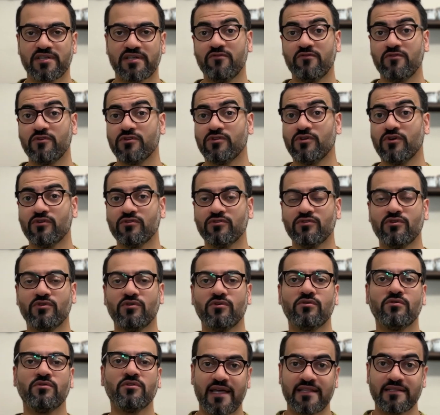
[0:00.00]
If you don't
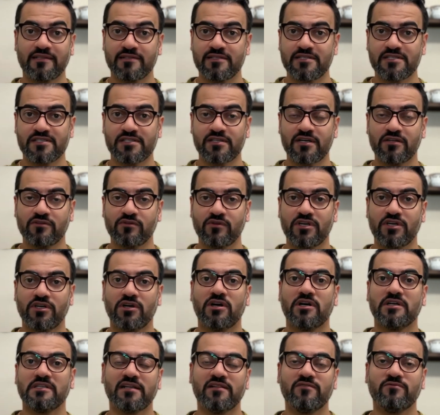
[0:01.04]
know, at Glissando
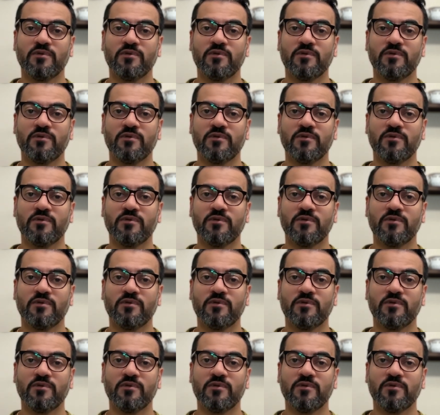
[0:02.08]
AI,